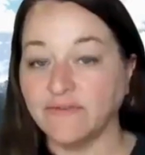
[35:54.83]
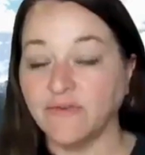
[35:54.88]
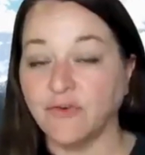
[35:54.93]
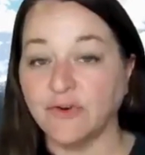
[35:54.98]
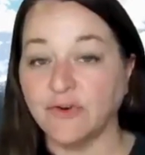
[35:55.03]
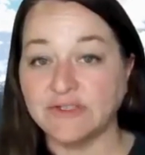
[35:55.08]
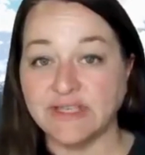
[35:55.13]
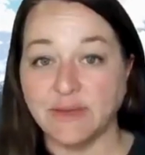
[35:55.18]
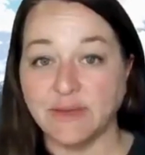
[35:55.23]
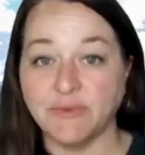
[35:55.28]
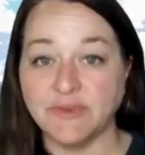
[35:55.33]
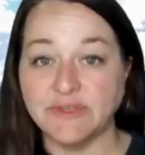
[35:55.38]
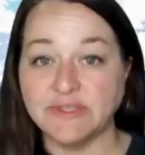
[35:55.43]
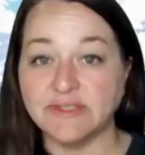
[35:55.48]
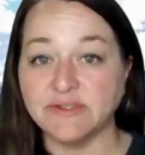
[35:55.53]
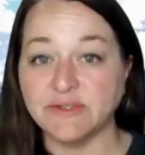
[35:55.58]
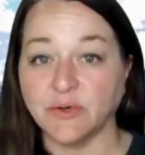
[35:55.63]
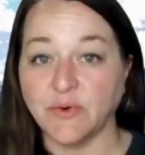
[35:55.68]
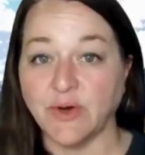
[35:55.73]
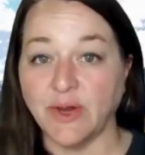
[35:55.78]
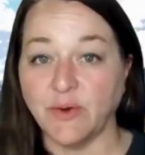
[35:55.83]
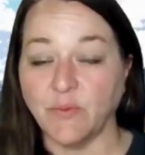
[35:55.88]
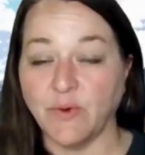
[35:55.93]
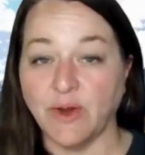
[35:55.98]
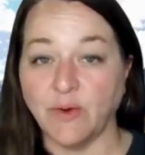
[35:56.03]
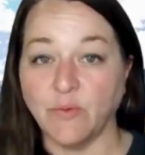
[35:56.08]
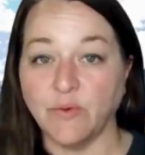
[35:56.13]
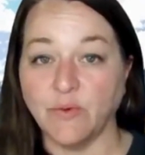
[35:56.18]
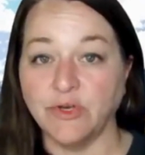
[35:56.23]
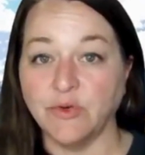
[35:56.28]
for example, this is a great
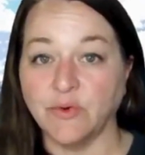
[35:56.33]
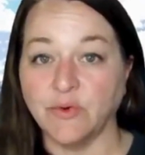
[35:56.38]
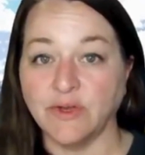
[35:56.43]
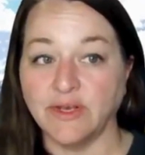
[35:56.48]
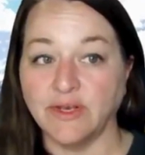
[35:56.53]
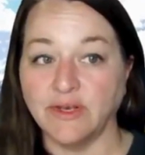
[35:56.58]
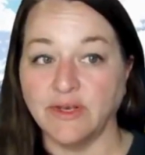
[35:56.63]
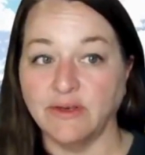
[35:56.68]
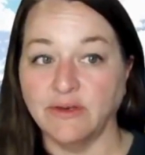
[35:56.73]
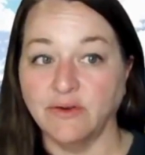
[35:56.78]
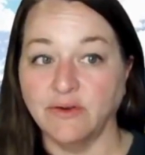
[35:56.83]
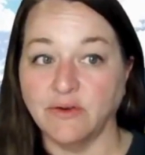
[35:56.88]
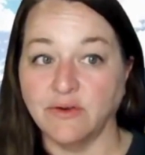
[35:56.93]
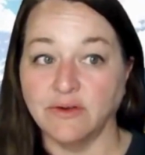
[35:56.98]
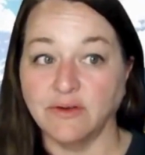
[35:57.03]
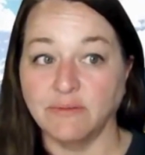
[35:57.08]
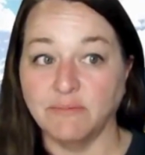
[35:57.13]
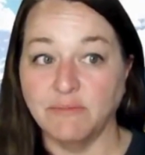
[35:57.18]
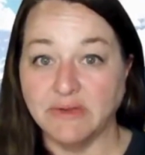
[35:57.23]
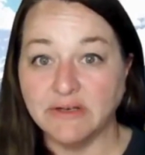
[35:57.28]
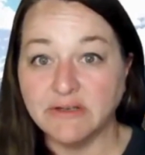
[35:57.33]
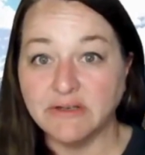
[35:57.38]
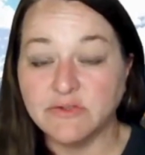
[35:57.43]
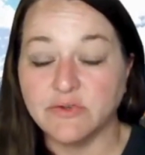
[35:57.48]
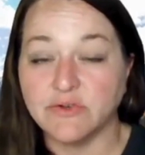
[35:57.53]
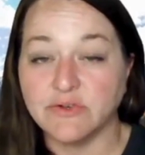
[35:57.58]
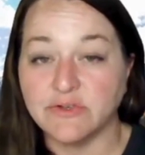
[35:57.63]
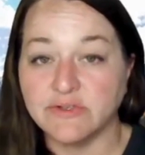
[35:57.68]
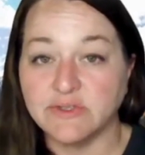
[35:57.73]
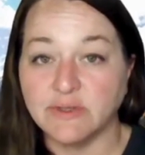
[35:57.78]
way when you can
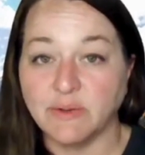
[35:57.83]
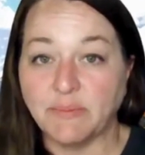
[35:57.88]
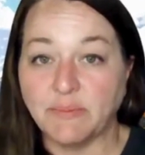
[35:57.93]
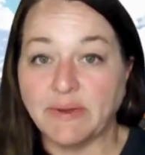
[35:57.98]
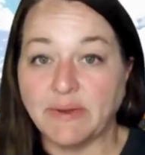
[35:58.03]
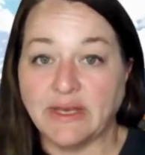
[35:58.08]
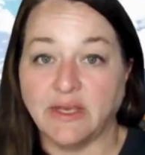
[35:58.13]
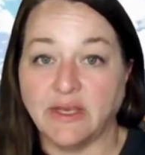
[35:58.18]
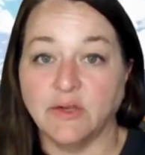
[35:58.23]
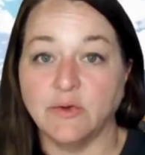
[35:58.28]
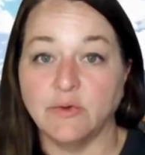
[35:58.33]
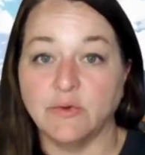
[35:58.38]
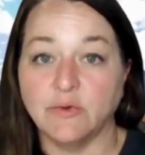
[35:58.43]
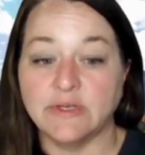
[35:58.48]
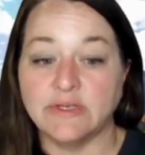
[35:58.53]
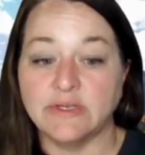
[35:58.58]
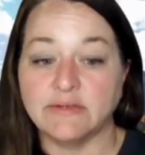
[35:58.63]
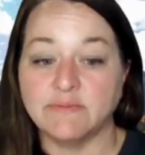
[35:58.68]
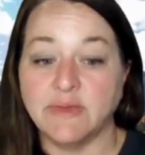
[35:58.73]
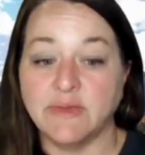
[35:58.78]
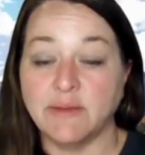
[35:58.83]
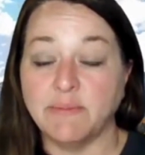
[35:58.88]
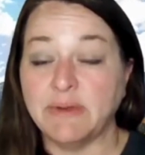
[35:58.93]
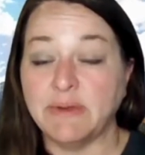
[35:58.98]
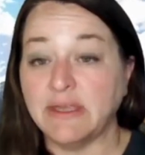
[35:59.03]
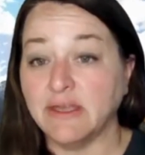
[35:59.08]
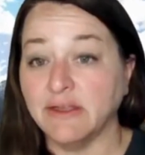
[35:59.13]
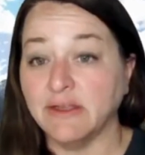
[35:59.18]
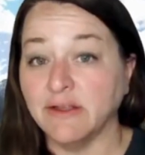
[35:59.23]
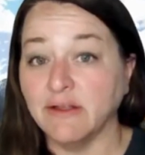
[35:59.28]
minister to somebody who is
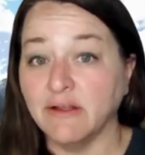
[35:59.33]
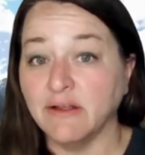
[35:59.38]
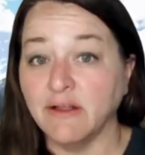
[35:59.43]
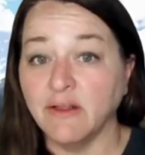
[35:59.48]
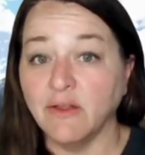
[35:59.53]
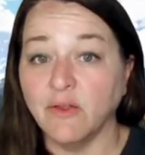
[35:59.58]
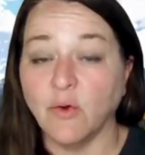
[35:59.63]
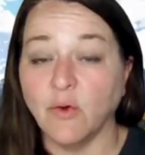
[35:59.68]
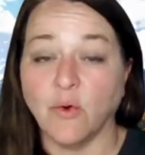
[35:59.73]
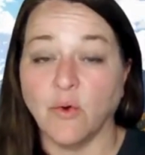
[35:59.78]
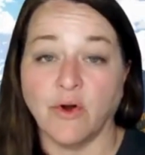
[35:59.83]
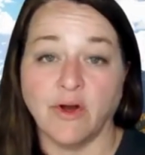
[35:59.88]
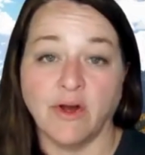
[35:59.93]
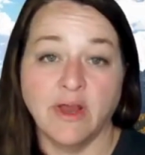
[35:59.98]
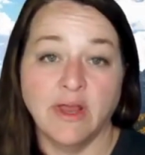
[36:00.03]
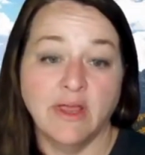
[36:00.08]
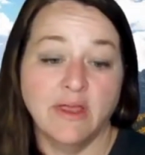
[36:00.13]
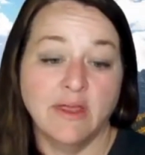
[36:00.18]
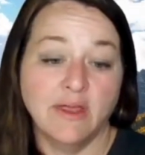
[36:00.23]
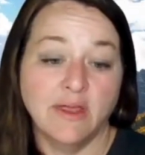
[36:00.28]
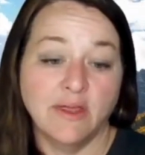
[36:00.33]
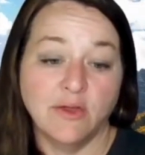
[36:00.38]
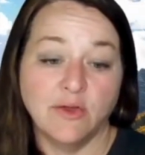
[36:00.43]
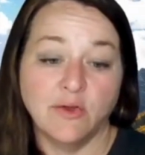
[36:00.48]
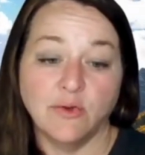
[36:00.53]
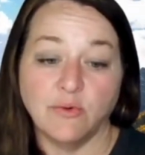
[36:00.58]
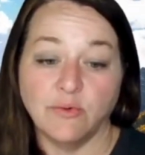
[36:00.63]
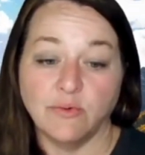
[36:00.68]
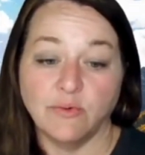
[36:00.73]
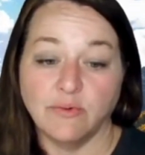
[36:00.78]
maybe ill, or
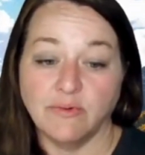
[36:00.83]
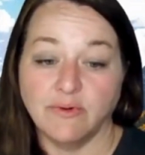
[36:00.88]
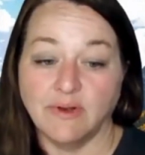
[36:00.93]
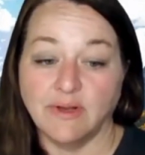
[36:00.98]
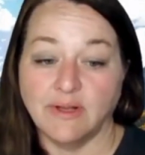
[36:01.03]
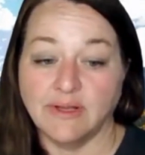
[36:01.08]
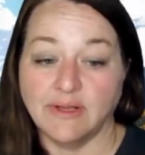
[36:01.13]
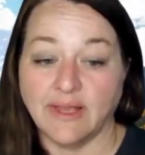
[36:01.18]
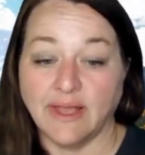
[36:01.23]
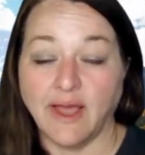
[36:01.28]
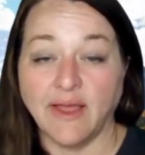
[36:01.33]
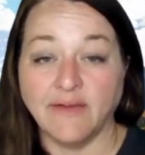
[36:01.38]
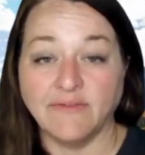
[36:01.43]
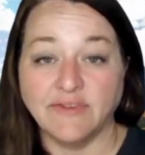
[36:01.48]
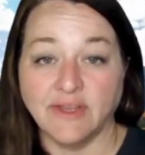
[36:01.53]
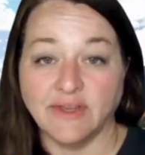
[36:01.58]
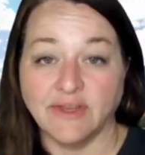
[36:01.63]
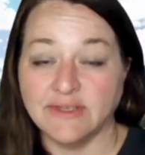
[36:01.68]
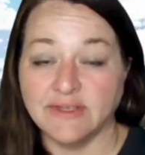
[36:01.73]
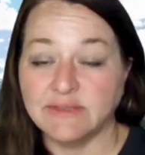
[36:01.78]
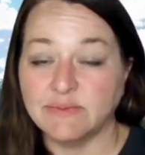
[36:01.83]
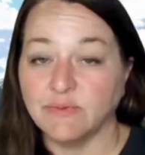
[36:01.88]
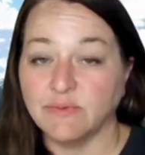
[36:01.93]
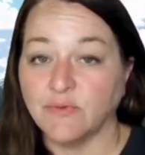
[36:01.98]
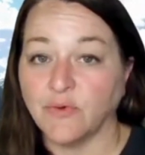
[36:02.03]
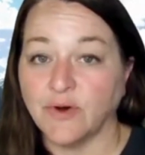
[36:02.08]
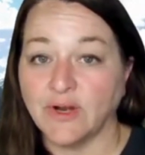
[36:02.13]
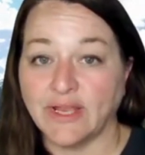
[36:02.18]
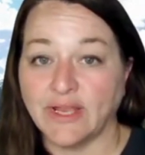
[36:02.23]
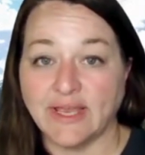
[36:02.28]
who, like I've done this
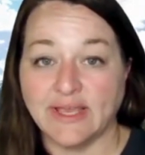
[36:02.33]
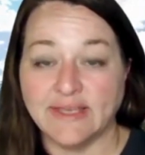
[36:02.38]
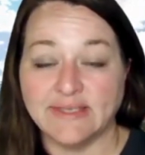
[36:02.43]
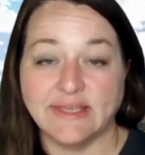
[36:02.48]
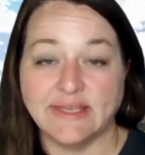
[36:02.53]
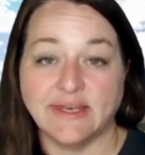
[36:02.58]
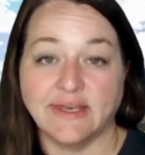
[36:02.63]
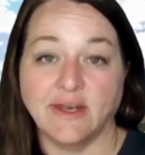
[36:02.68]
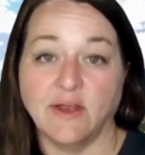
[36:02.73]
before, like I said,